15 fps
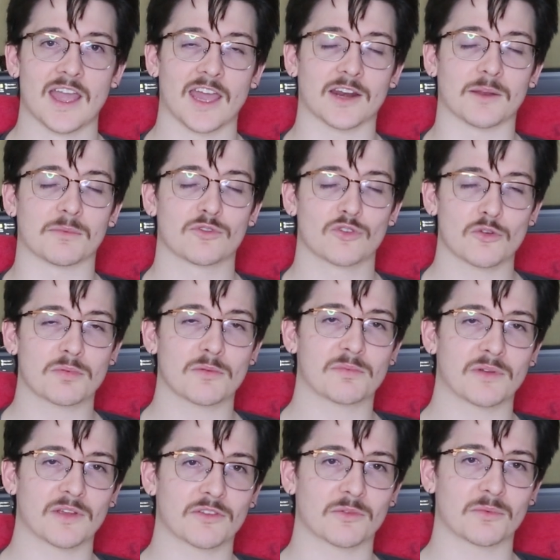And I'm super
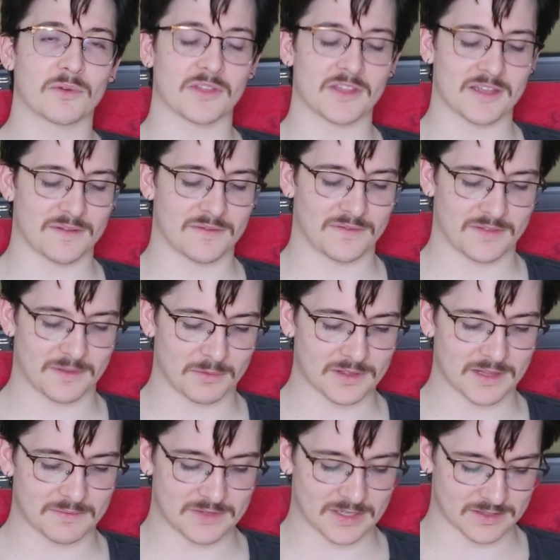impressed with
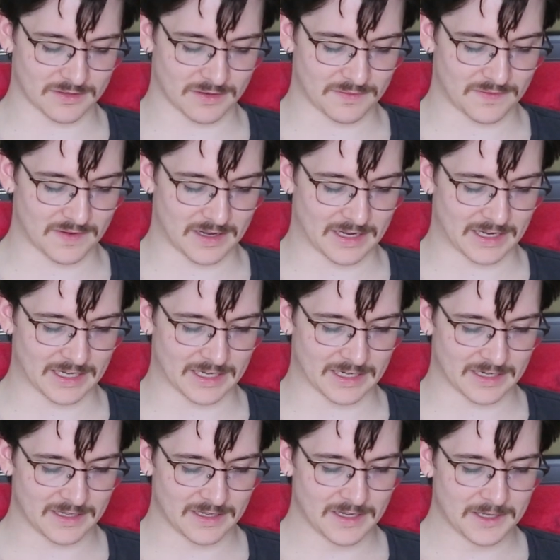what they've done so far,
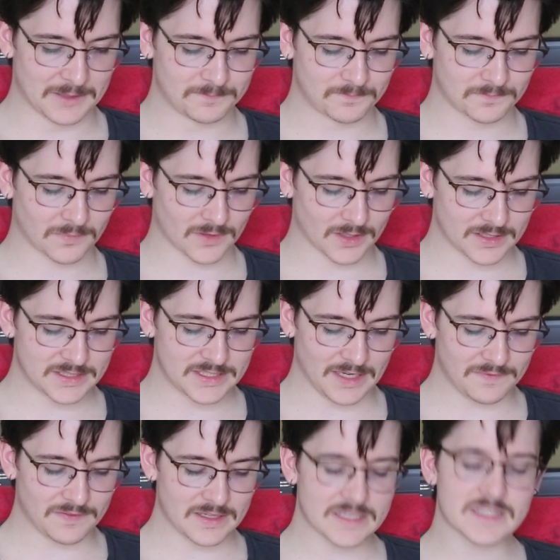and
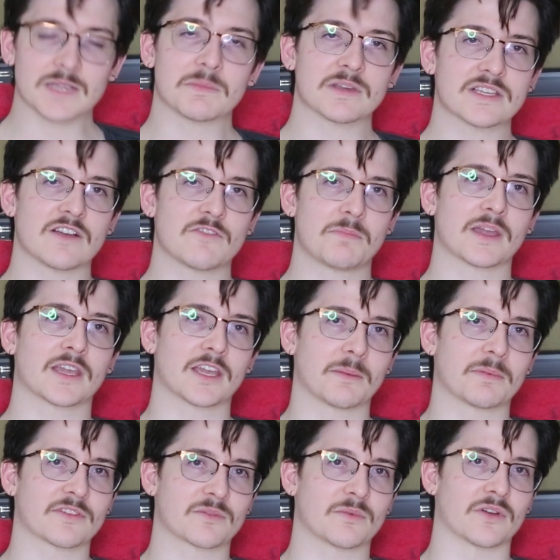definitely see myself picking
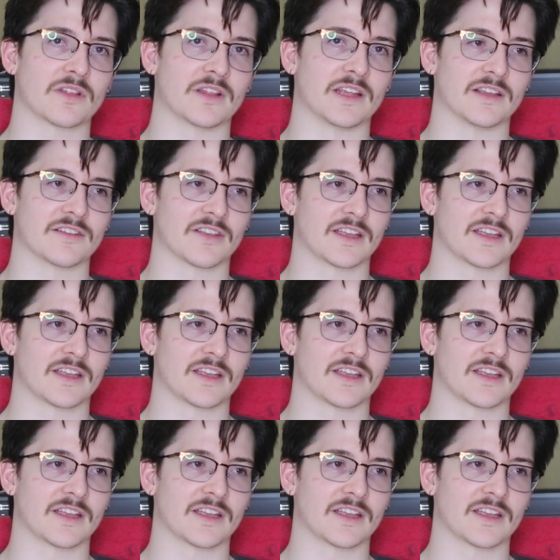up a squad of these.